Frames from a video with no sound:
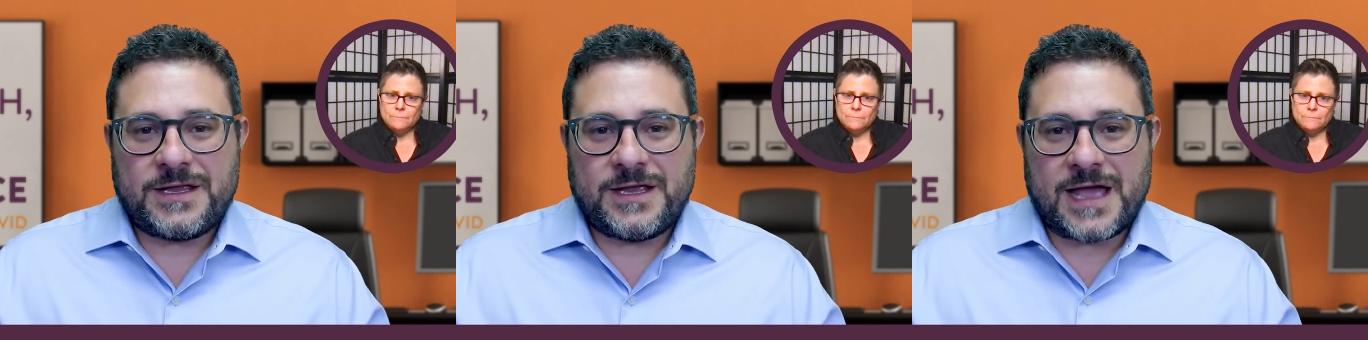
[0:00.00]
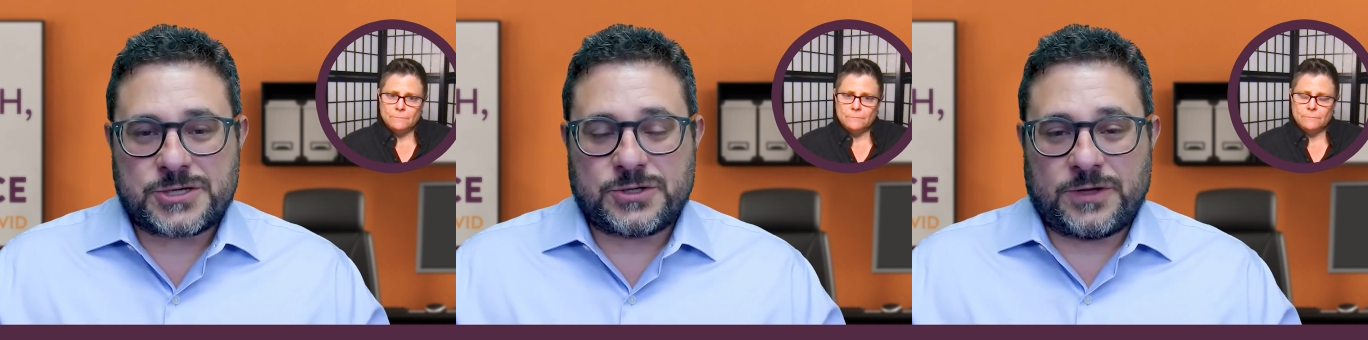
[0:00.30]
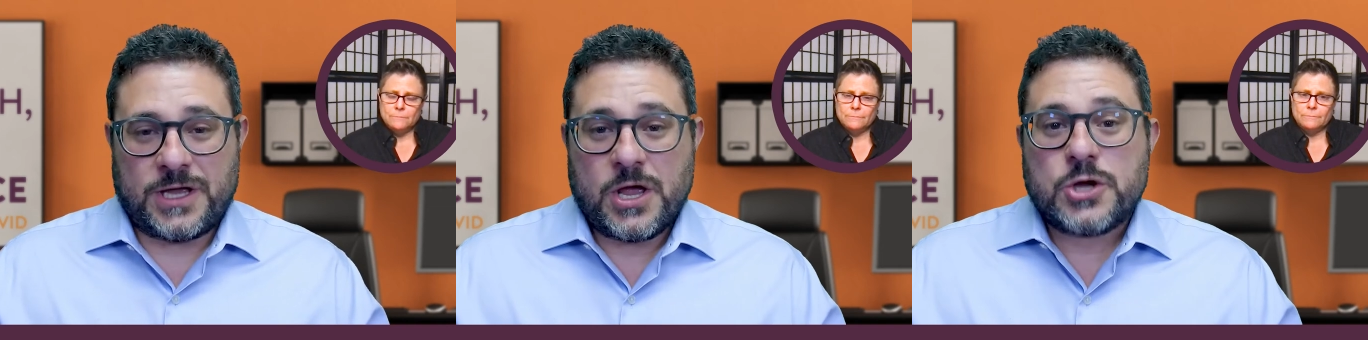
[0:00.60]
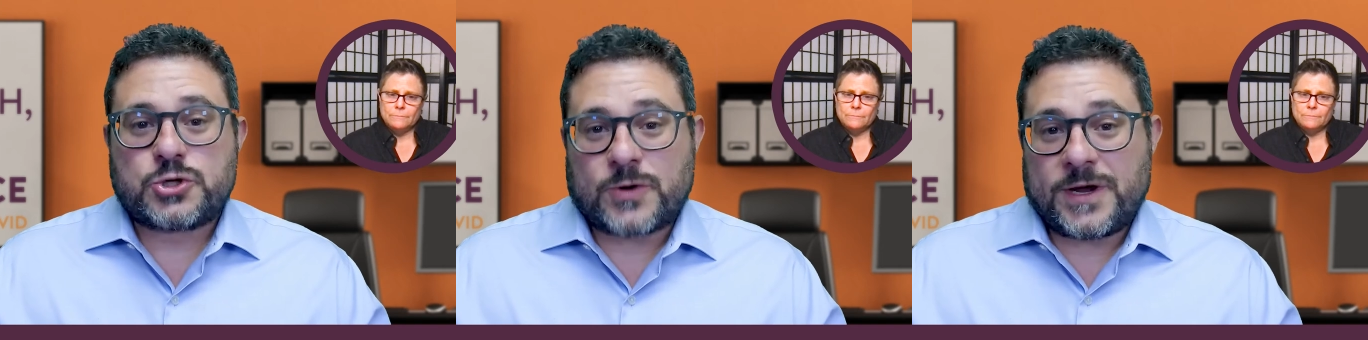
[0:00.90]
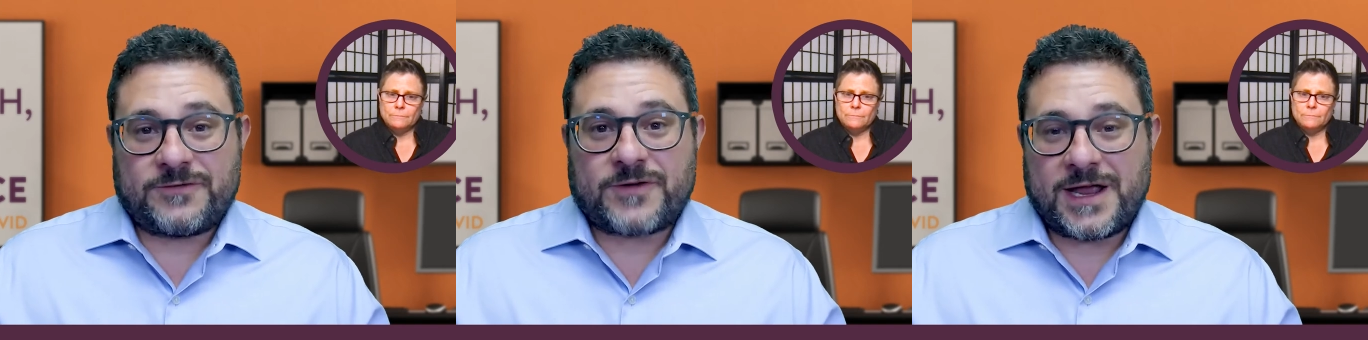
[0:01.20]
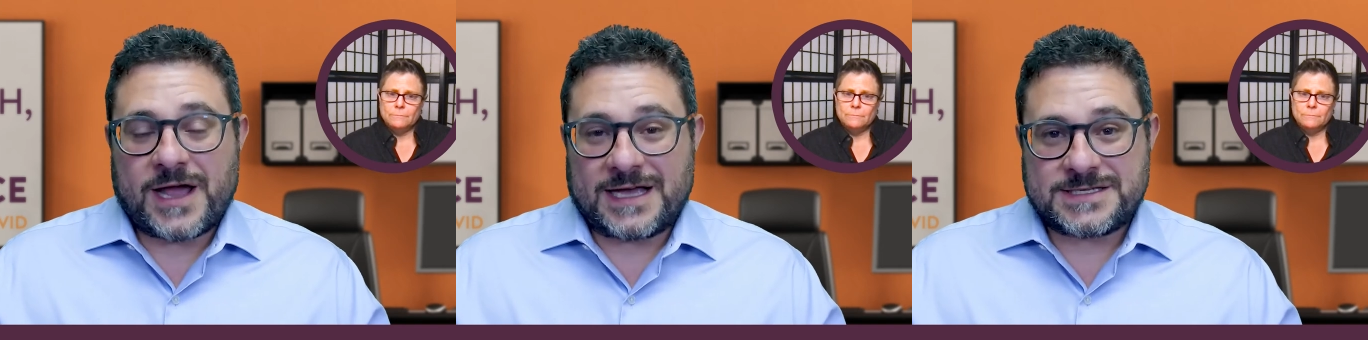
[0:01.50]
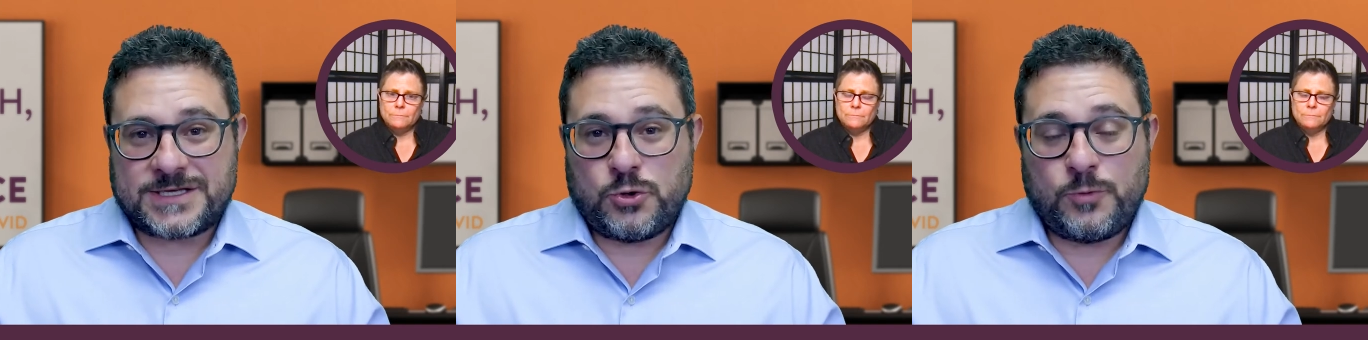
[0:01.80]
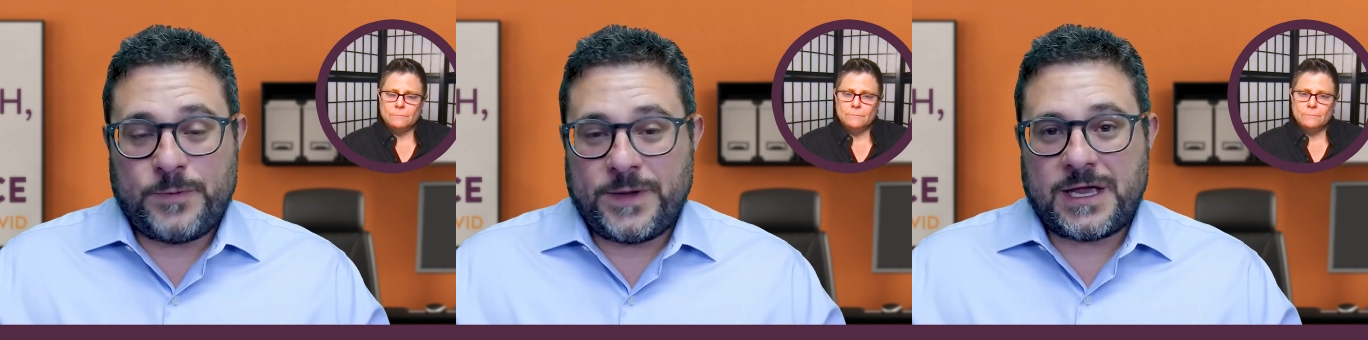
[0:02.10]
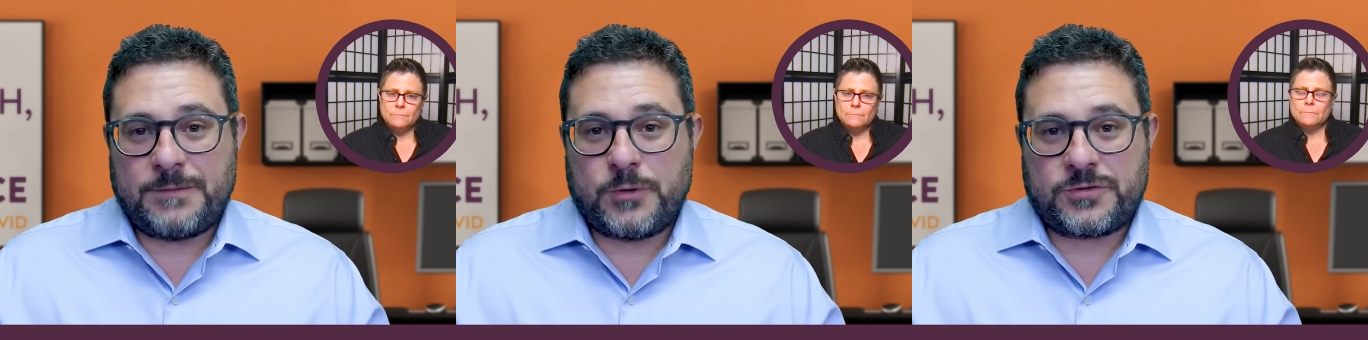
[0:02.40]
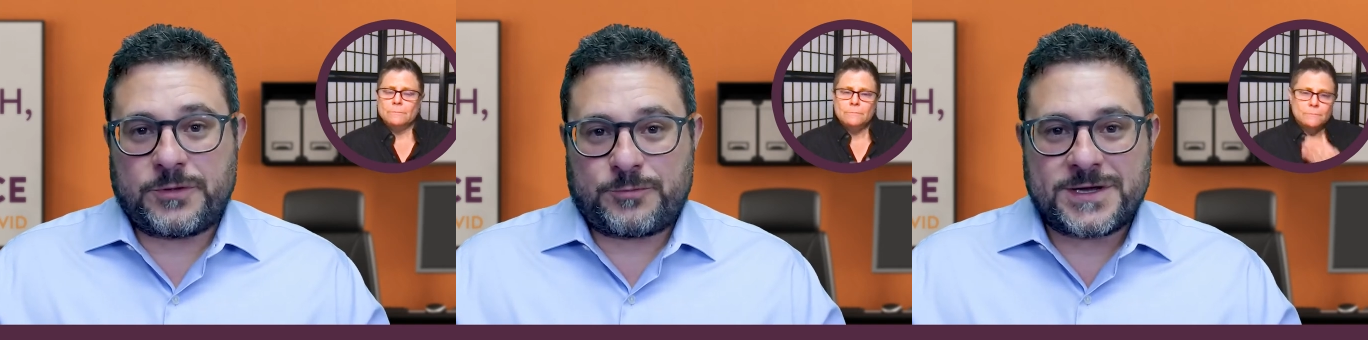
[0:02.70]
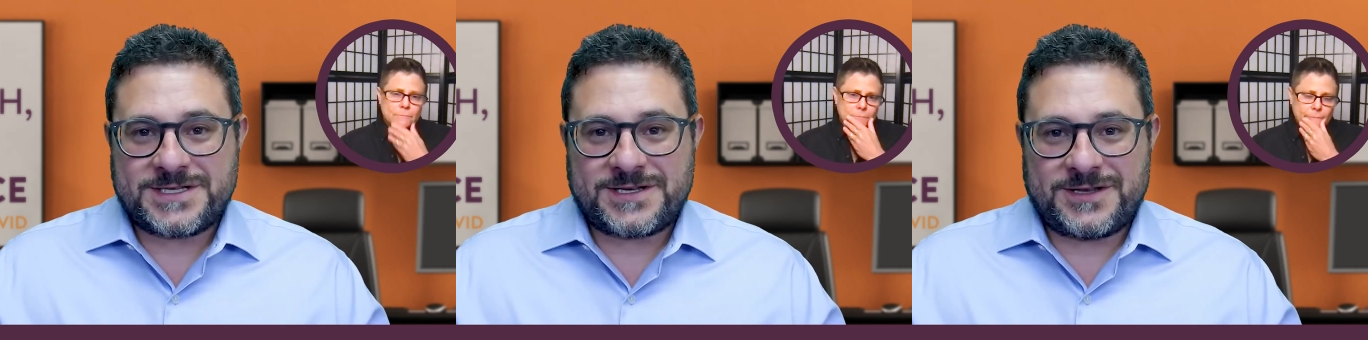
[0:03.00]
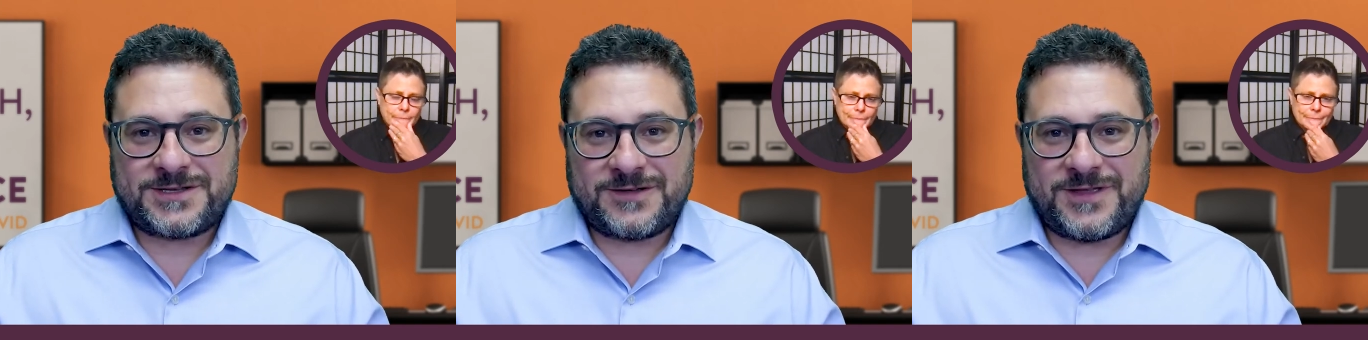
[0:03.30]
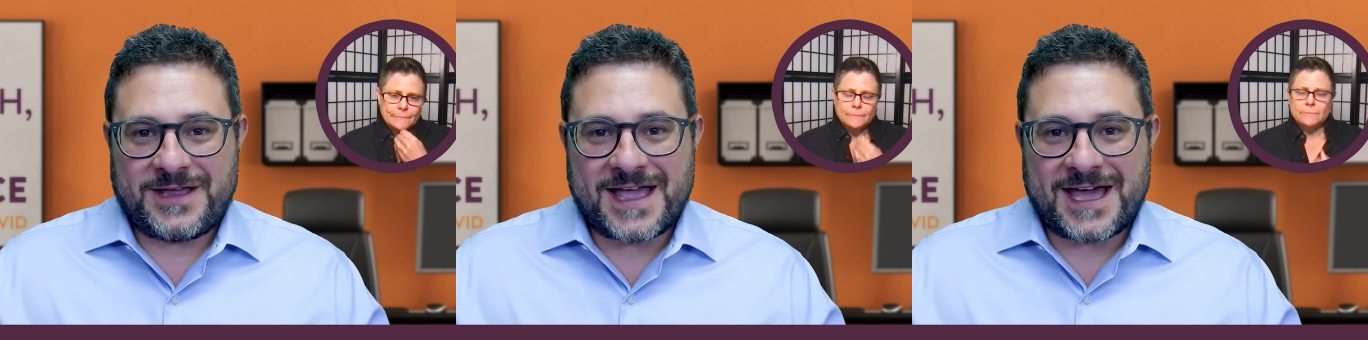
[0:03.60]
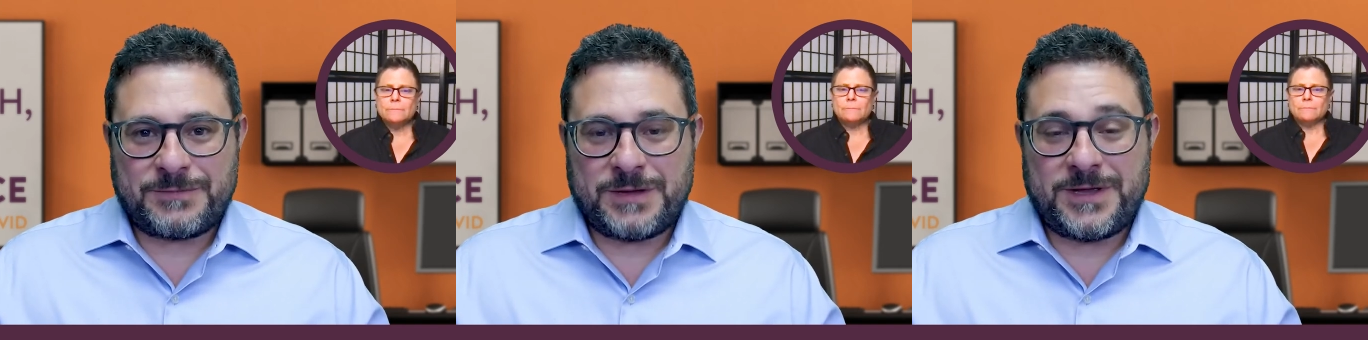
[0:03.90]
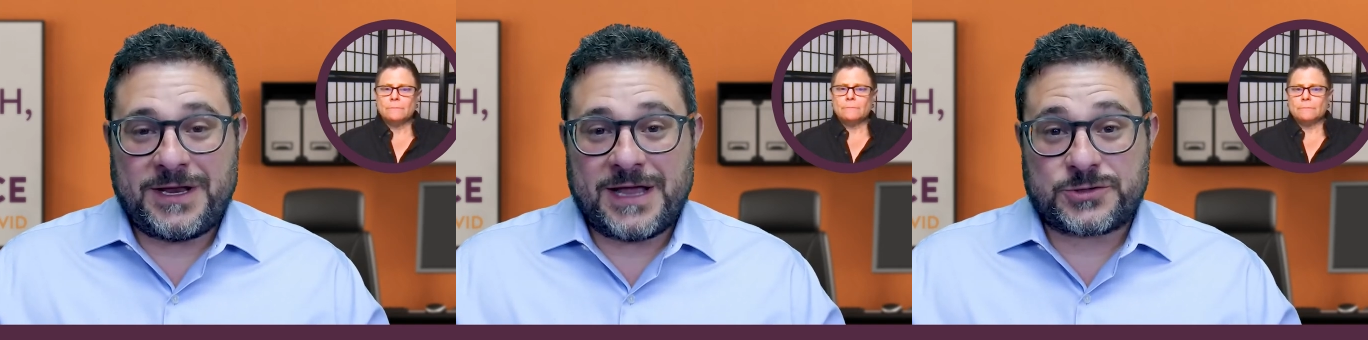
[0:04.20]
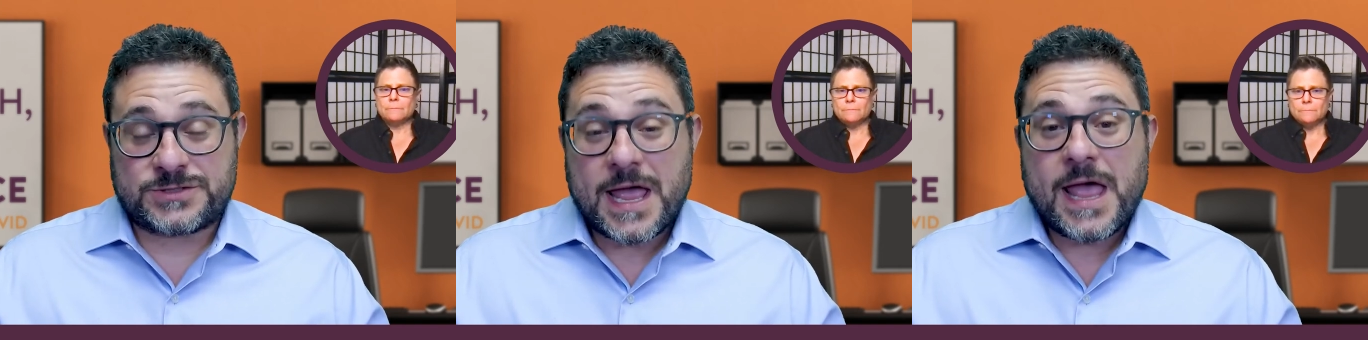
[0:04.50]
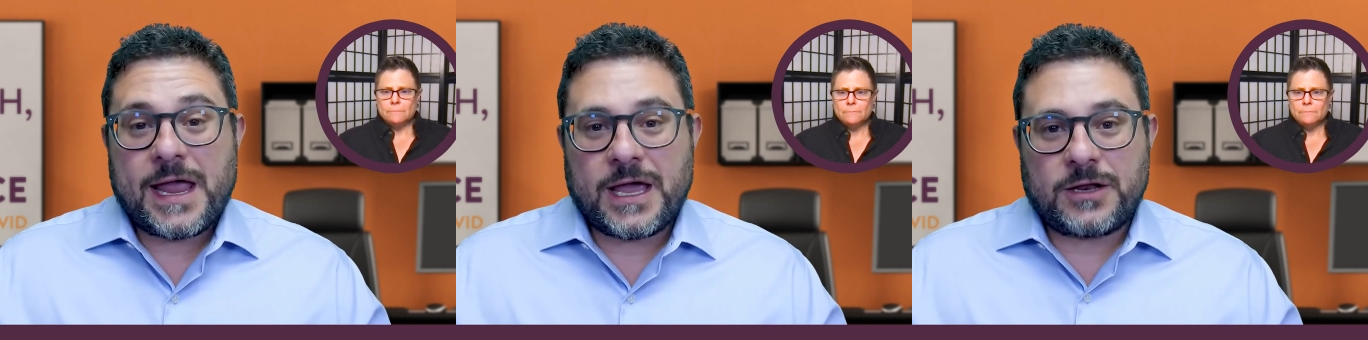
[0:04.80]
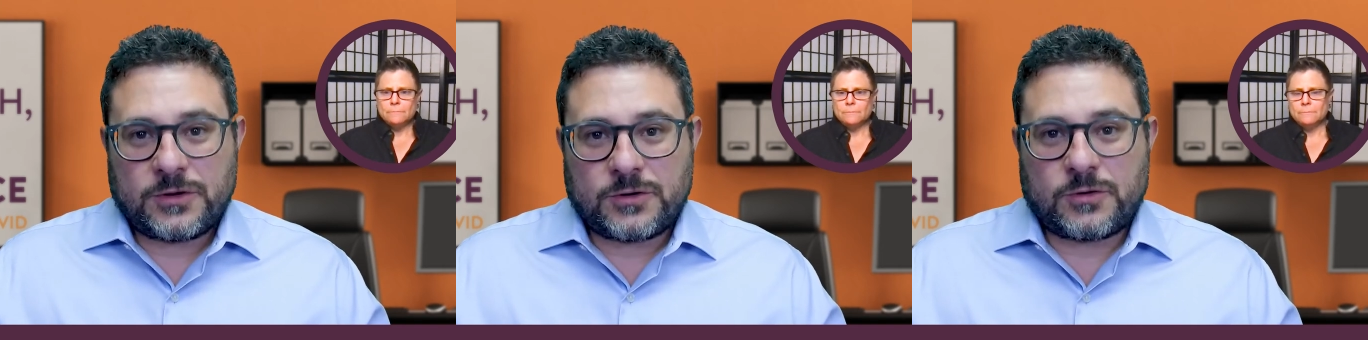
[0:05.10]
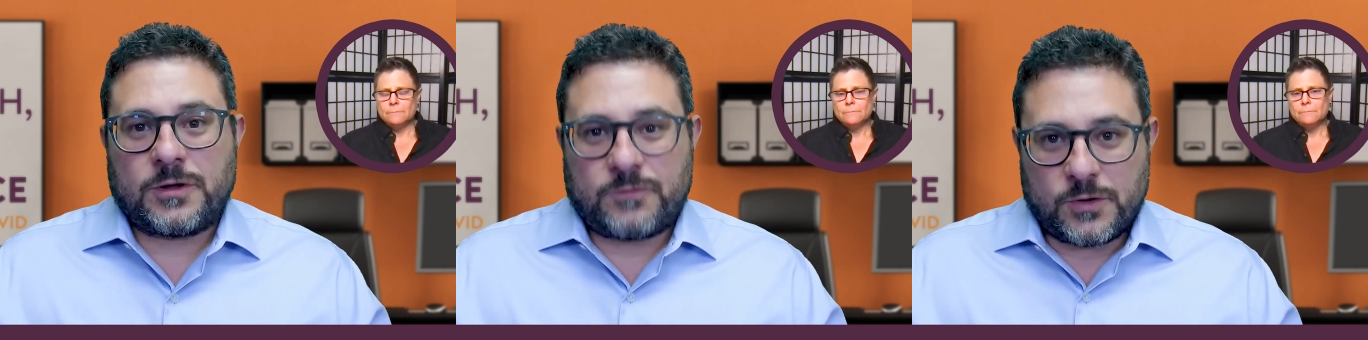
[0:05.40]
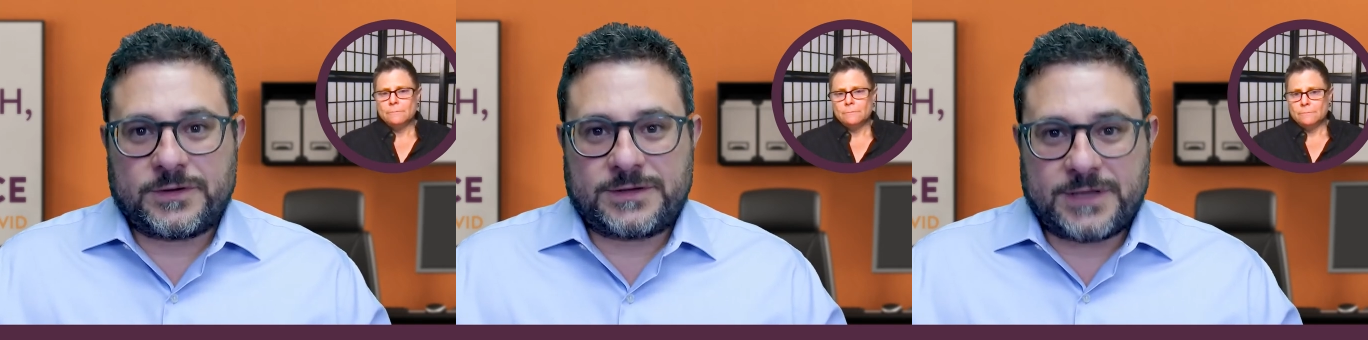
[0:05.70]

Speaker 1: He actually trained Frank Oski, who became both the president of the Academy of Pediatrics and literally wrote the